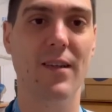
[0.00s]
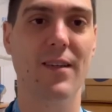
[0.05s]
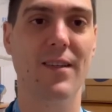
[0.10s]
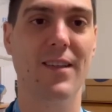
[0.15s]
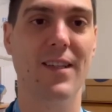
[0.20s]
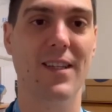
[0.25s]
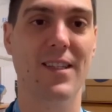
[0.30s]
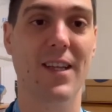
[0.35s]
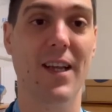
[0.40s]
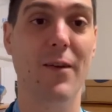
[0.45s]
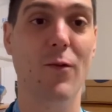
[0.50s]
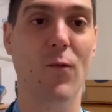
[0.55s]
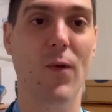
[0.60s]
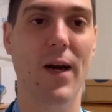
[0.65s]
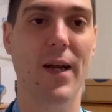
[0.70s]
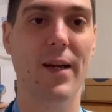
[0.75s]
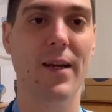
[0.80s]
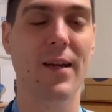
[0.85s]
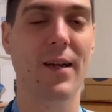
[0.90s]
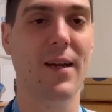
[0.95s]
The same
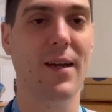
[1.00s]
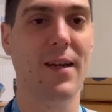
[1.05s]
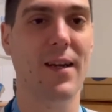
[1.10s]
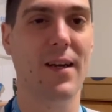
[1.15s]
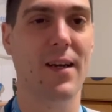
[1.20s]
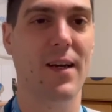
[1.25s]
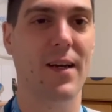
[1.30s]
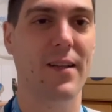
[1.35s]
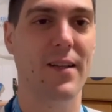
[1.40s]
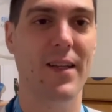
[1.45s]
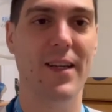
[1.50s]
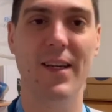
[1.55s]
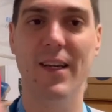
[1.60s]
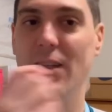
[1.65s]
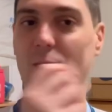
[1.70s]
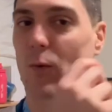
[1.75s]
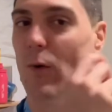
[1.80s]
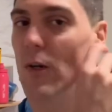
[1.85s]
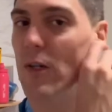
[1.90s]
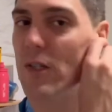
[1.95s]
one, I think it
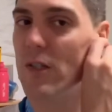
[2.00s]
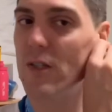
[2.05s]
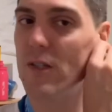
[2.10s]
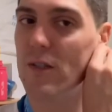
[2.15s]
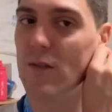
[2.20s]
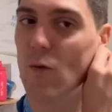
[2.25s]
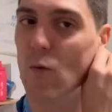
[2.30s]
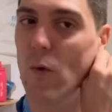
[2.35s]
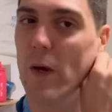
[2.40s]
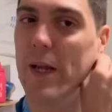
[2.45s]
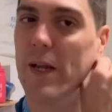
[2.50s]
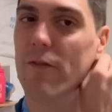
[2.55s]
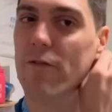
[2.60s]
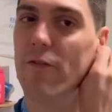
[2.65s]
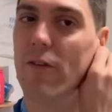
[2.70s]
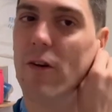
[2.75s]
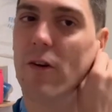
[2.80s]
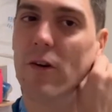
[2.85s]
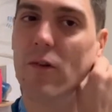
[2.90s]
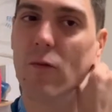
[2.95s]
was week
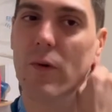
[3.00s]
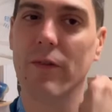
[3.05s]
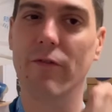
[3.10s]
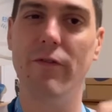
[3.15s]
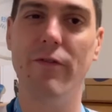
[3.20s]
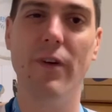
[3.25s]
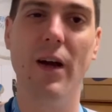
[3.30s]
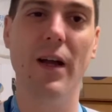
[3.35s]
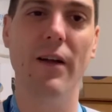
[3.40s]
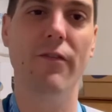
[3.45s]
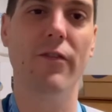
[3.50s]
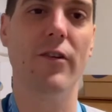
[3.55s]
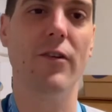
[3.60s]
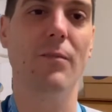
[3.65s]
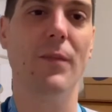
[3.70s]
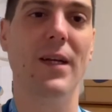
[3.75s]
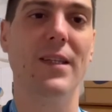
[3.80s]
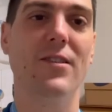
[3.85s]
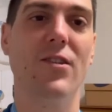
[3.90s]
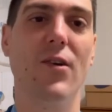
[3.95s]
4, week 5 on
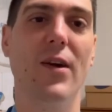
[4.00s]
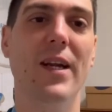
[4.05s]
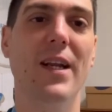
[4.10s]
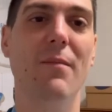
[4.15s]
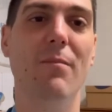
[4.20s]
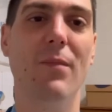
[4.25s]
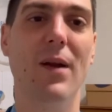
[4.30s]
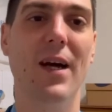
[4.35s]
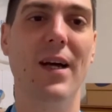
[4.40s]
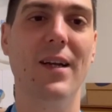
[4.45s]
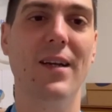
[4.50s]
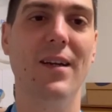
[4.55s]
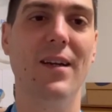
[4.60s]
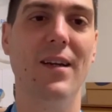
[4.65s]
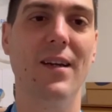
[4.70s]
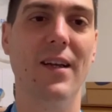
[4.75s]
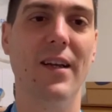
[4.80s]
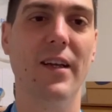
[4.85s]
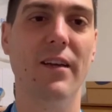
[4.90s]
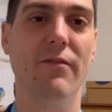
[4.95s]
my training plan,
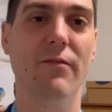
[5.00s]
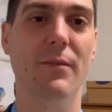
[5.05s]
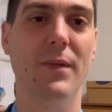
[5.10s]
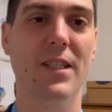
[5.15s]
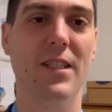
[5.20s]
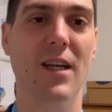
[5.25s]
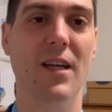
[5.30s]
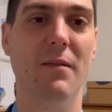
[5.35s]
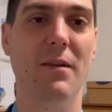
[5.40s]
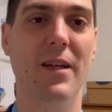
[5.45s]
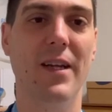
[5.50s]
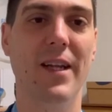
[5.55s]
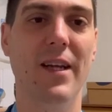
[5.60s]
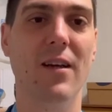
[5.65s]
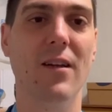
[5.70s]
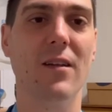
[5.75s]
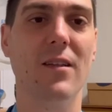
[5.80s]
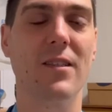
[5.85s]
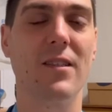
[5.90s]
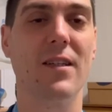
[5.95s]
gave me some
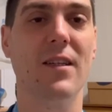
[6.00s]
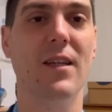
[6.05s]
niggles.